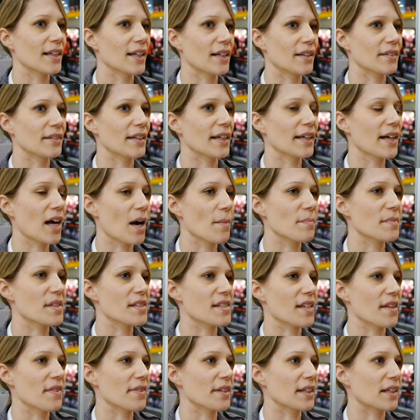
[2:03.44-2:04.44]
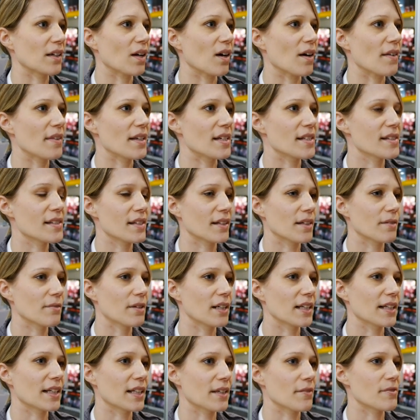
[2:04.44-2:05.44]
and they come to something like this and it
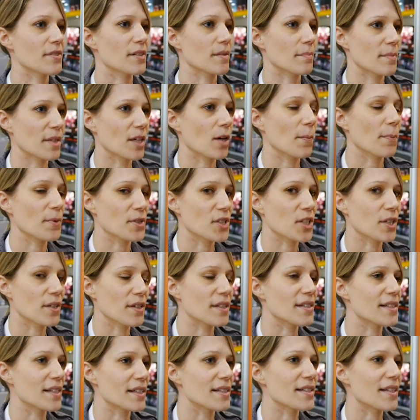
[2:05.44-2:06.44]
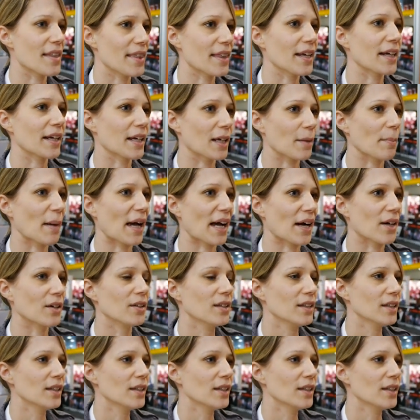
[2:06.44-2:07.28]
really gives them the opportunity to think about